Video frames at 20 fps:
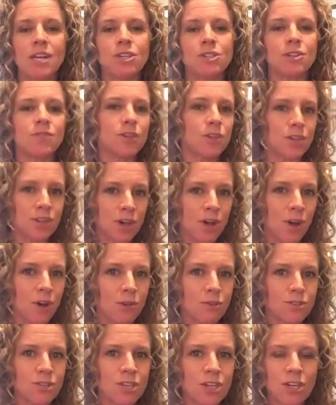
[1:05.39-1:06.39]
So if you're a
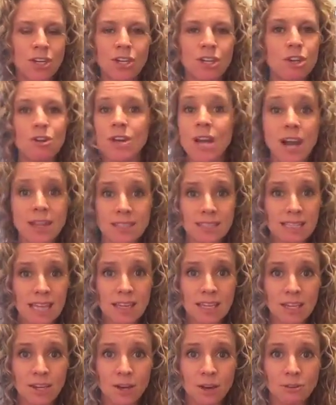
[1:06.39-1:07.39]
coach, you're not
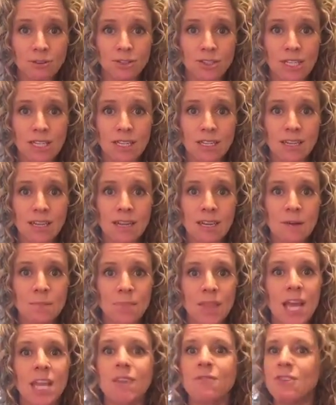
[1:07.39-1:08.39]
selling coaching.
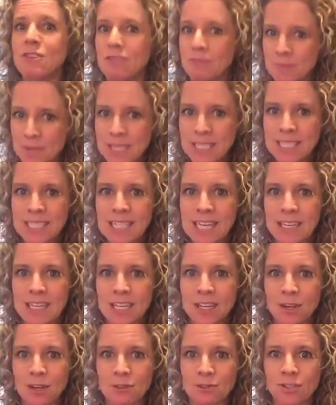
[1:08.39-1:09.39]
And if you've been selling
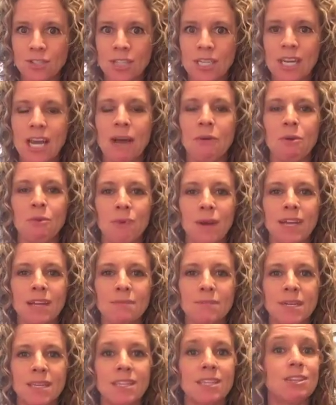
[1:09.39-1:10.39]
coaching, I would
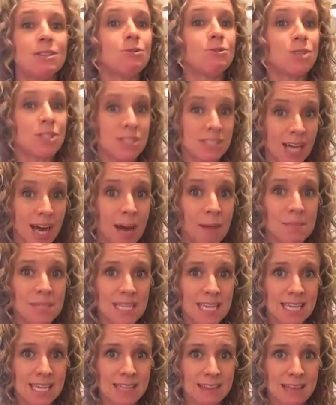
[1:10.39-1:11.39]
recommend that you stop
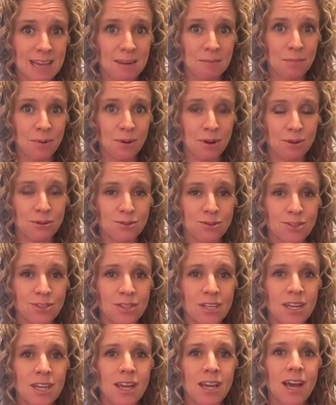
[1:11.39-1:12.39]
taking that approach.
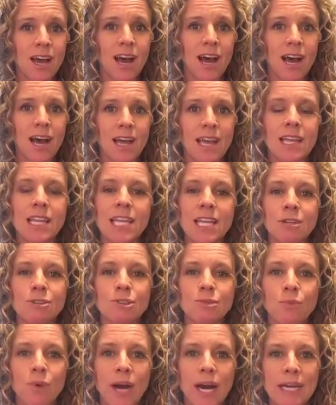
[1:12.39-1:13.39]
And here's
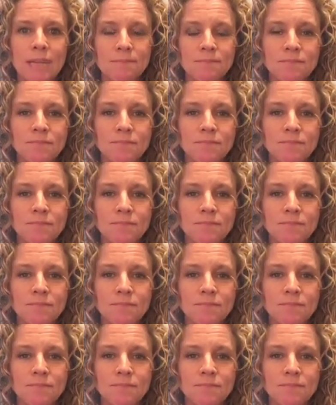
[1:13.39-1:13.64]
why.